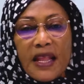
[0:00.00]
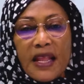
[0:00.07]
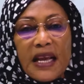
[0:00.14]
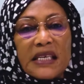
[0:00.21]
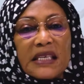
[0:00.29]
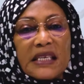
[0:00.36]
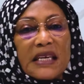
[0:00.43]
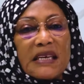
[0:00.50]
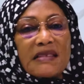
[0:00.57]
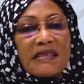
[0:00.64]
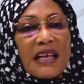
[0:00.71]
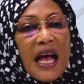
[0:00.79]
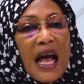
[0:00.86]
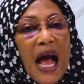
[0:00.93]
it
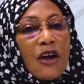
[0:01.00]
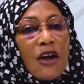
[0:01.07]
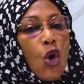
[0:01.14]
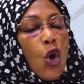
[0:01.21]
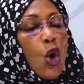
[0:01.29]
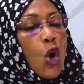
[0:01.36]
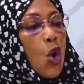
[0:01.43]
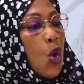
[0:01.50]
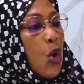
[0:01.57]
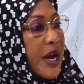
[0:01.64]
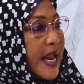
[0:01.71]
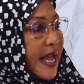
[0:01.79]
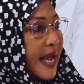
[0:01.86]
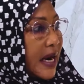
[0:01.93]
is a
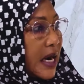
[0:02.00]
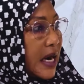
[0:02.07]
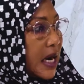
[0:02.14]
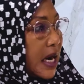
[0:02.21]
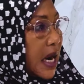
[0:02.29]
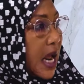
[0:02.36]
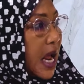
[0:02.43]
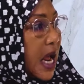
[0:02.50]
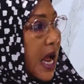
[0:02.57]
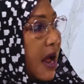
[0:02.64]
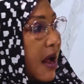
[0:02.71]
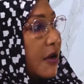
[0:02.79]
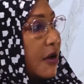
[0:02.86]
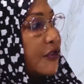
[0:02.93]
colonial
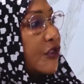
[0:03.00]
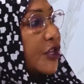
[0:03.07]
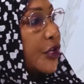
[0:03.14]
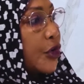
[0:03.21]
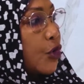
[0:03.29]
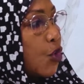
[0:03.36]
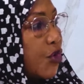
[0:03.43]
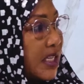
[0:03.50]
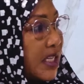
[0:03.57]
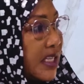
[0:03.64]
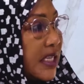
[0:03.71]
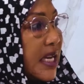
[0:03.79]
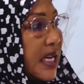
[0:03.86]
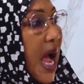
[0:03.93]

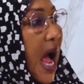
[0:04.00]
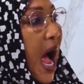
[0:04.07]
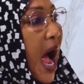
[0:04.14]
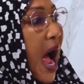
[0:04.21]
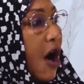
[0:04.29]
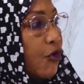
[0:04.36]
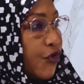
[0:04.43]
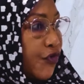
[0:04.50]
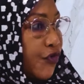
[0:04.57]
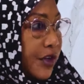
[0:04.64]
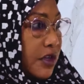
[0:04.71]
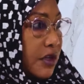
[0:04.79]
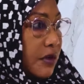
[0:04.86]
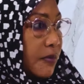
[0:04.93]
security
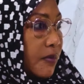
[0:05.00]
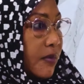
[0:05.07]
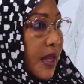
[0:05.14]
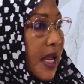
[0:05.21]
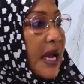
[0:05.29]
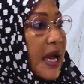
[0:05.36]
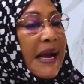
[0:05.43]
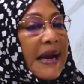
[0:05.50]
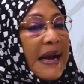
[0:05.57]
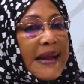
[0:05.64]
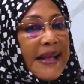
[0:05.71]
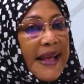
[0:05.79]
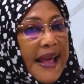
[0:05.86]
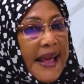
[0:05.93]
outfit
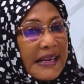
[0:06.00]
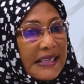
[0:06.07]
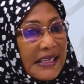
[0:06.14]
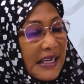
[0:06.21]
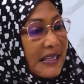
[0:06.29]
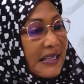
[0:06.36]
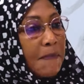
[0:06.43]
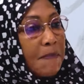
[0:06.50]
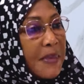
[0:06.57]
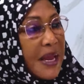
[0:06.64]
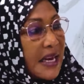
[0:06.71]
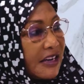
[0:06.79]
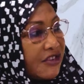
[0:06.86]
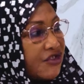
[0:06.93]
created. The
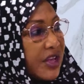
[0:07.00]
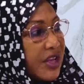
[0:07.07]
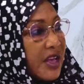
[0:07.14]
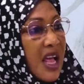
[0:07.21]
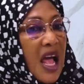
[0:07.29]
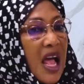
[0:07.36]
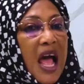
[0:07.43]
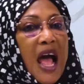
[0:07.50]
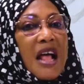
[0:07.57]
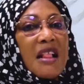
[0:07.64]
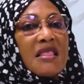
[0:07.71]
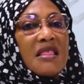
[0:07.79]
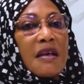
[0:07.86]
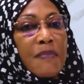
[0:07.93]
military
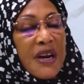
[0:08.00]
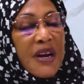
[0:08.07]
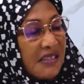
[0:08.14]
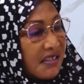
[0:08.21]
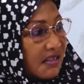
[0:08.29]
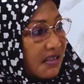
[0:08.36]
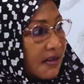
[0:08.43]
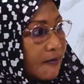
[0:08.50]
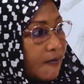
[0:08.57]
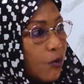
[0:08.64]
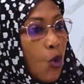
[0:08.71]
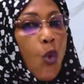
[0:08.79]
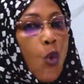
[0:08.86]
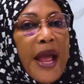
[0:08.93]
and the police
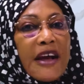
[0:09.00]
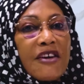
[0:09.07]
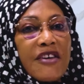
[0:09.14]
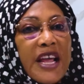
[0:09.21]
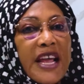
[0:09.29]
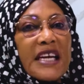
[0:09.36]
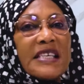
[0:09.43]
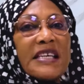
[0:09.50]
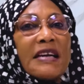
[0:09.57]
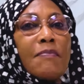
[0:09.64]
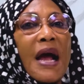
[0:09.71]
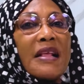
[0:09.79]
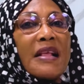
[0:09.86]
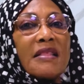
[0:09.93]
were
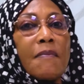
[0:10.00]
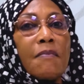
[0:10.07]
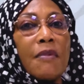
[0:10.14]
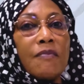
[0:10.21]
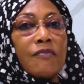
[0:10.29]
created by Britain,